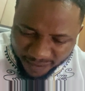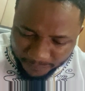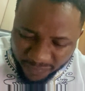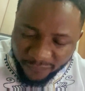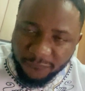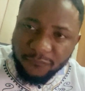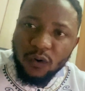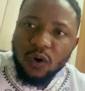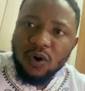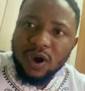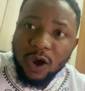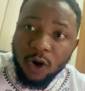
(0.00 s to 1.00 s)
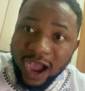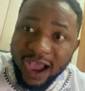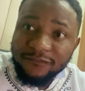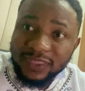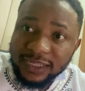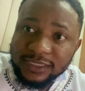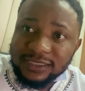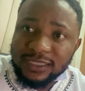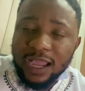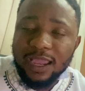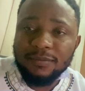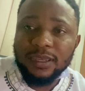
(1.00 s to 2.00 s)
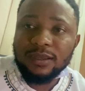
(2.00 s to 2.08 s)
before or after this time.